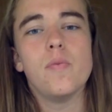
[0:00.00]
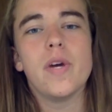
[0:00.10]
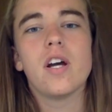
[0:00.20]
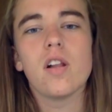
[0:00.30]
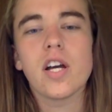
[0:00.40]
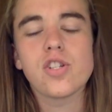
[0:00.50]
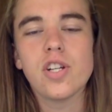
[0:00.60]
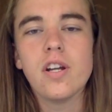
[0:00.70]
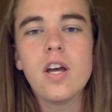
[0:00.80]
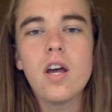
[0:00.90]
a big
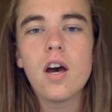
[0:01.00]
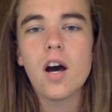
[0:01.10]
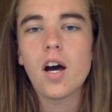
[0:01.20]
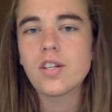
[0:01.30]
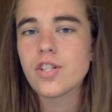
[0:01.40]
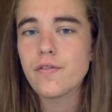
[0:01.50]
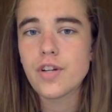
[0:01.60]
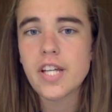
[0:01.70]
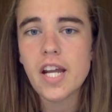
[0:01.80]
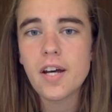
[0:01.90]
collection sheet for
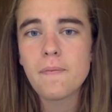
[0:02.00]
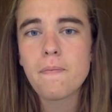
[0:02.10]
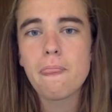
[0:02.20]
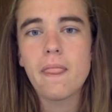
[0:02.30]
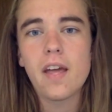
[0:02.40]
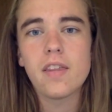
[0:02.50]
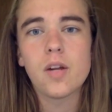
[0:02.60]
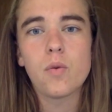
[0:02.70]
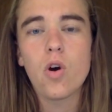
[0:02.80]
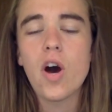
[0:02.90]
data, and
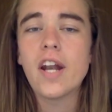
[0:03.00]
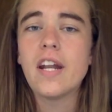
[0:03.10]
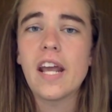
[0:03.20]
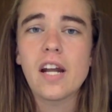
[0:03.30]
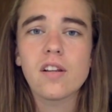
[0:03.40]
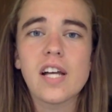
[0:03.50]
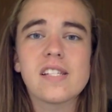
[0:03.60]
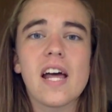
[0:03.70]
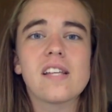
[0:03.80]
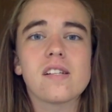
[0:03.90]
then we'll go ahead and analyze
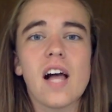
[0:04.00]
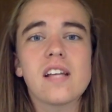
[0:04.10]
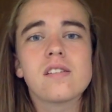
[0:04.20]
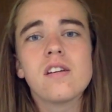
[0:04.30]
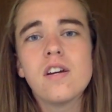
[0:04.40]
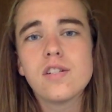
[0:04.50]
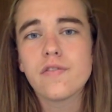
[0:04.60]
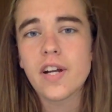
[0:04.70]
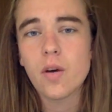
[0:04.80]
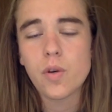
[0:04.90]
that as a class to
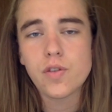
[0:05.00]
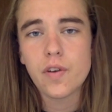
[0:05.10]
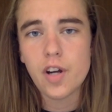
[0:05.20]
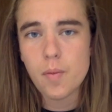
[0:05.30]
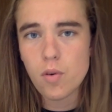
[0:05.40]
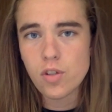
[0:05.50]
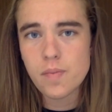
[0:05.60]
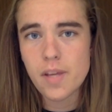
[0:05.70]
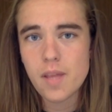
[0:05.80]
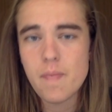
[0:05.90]
find out which variable has
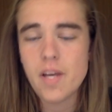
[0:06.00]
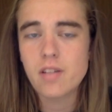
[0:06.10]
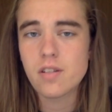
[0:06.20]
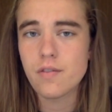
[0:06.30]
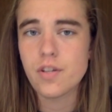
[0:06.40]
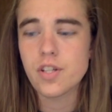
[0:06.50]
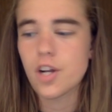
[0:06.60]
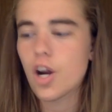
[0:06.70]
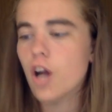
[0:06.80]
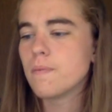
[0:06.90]
made the biggest difference in
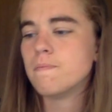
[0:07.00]
our car.